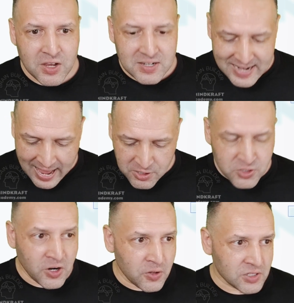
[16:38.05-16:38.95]
Now you
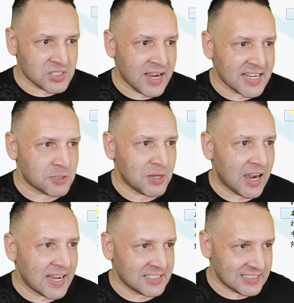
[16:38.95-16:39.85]
know the science
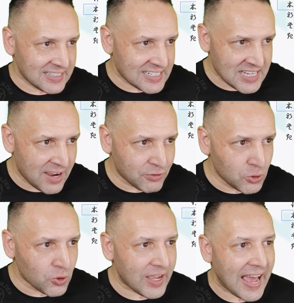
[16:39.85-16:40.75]
behind it. Let's have a
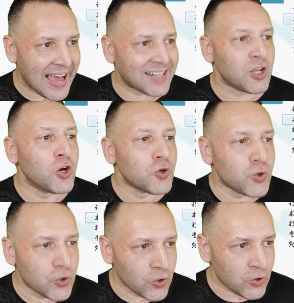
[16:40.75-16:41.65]
look at
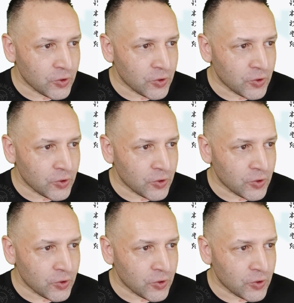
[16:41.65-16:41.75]
ku.